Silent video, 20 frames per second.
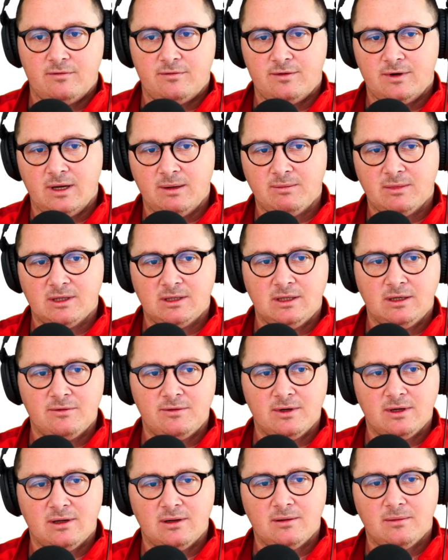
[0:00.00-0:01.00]
frame
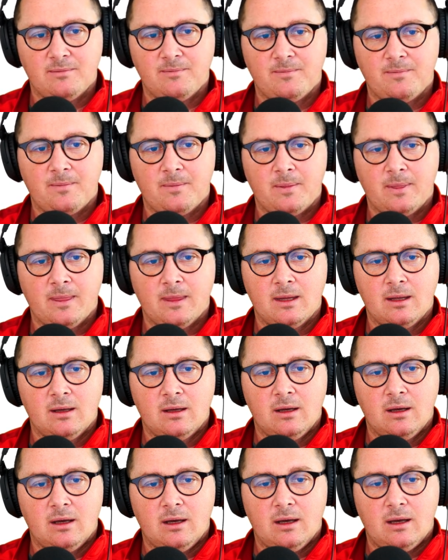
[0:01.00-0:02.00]
material.
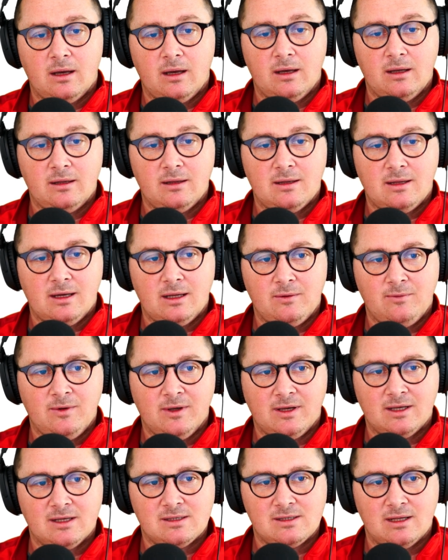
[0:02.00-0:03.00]
And then we
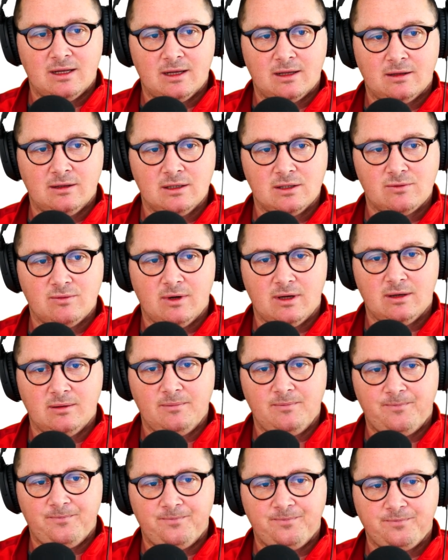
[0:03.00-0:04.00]
can select this
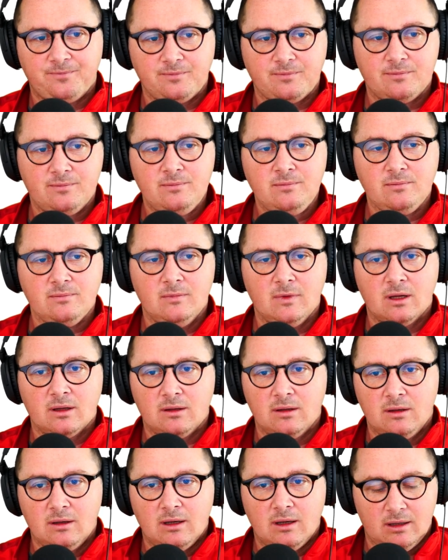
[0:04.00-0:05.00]
one
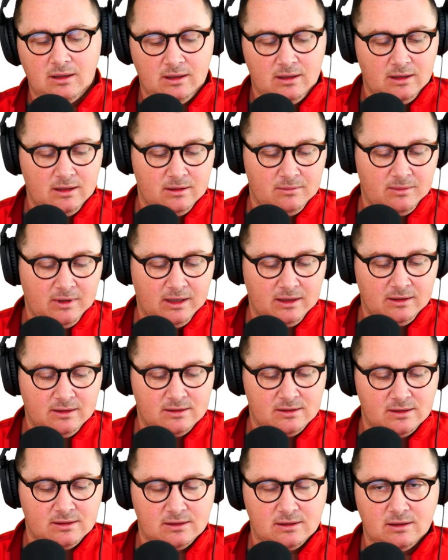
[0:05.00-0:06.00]
and make
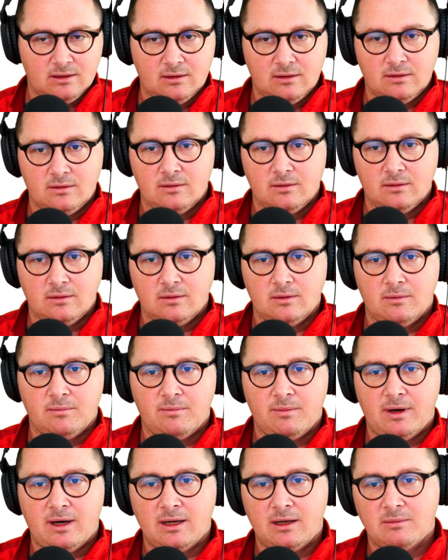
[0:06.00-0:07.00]
this as a
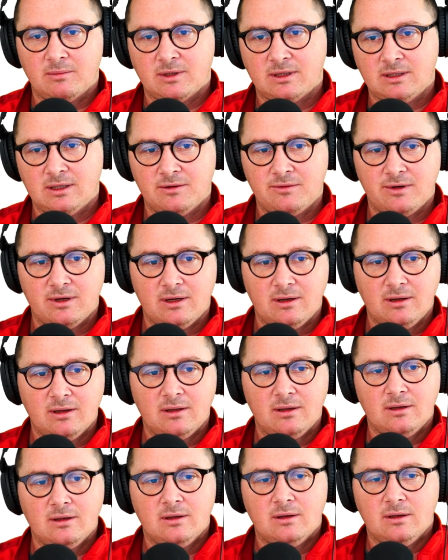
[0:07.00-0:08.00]
panel material.
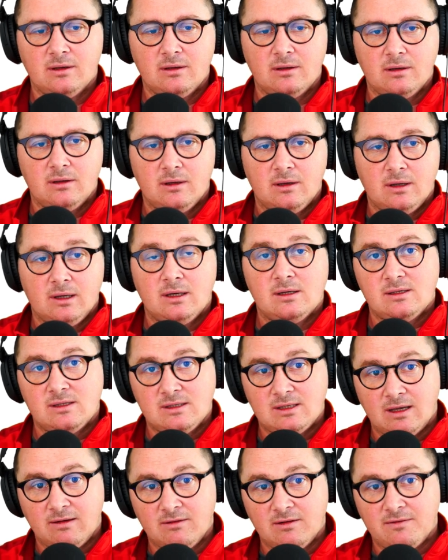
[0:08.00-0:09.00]

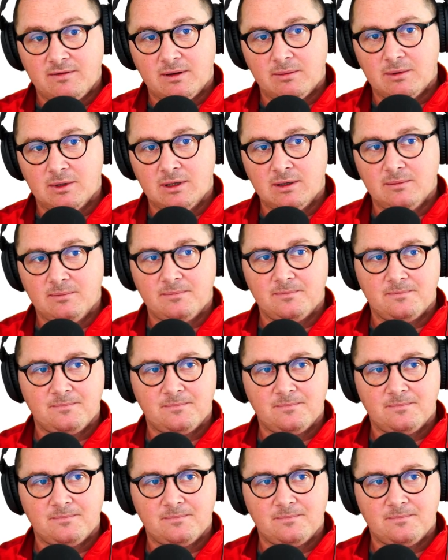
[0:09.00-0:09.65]
Save the family.